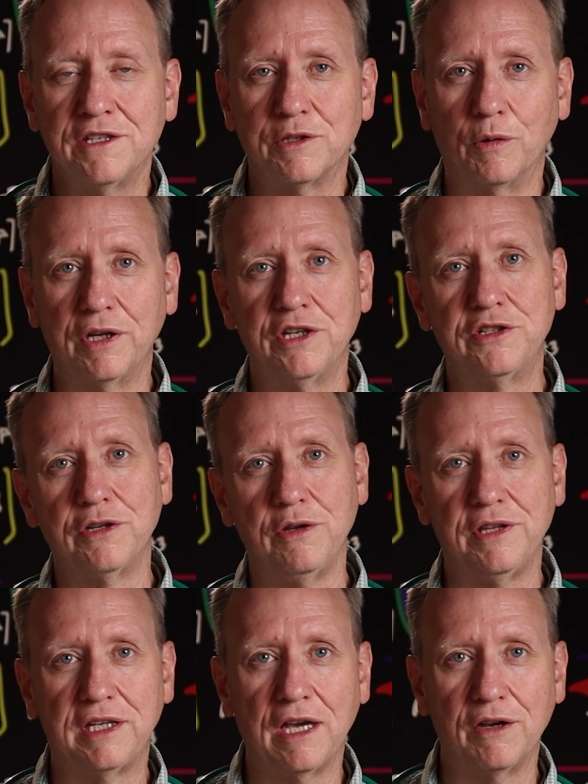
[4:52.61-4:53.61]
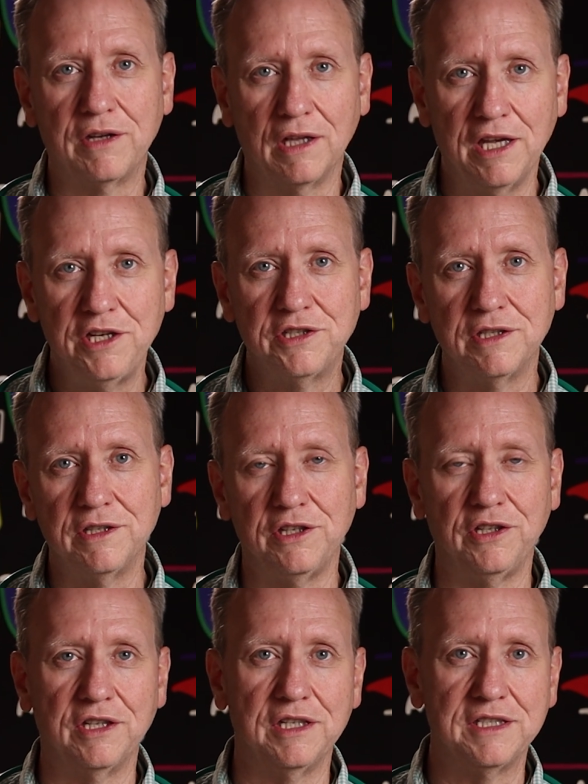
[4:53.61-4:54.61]
So we're going to show you the calculation,
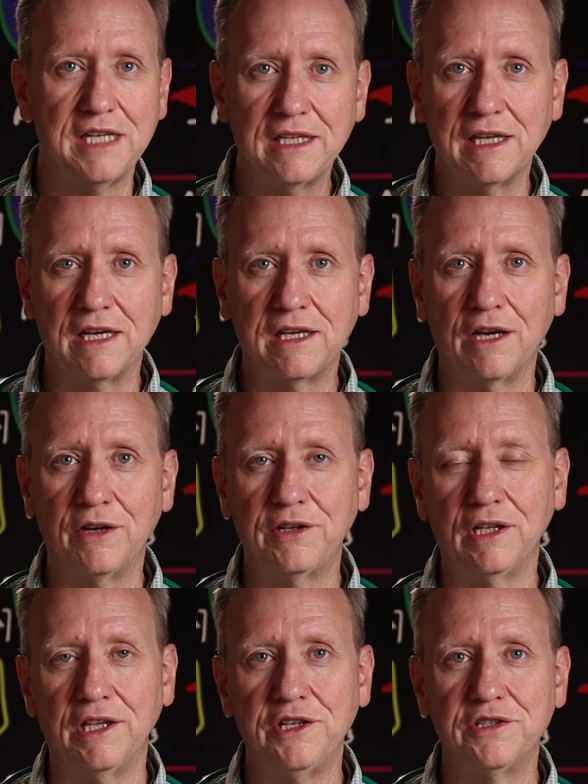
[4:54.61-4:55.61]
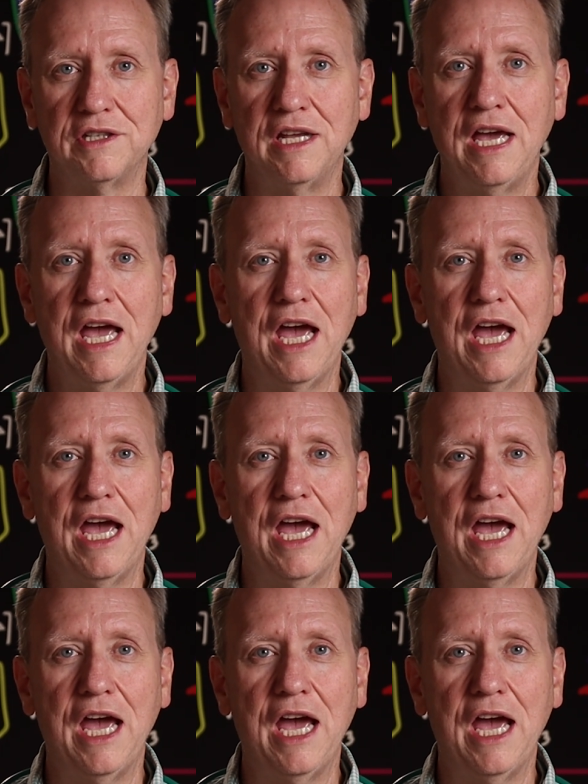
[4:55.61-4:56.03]
then you're going to take that calculation